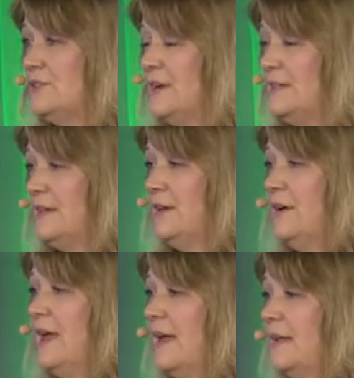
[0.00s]
tracing your
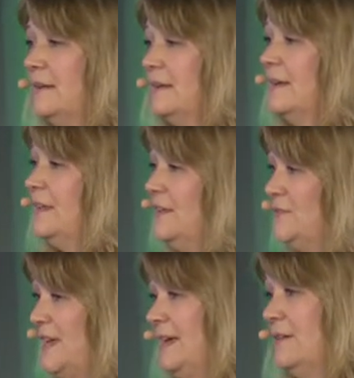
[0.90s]
hand,
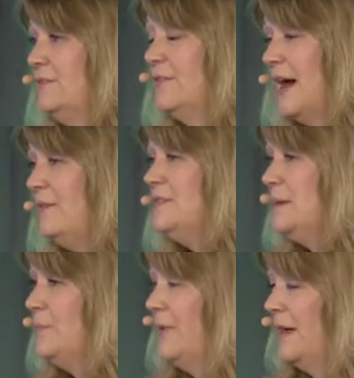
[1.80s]
you've taken five
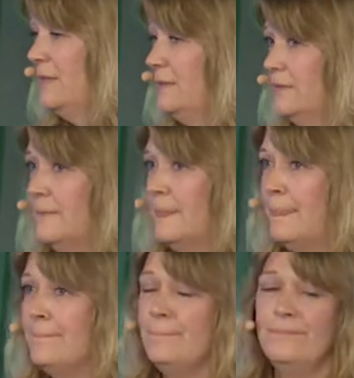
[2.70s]
deep breaths,
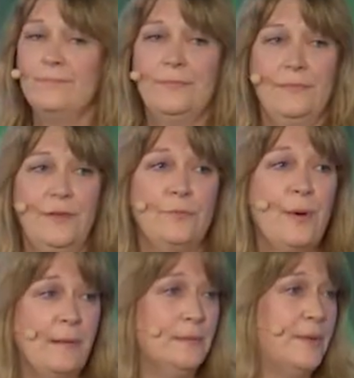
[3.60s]
you've
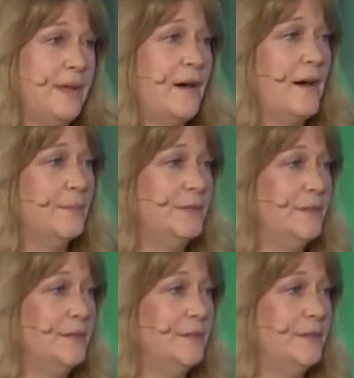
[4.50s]
probably calmed your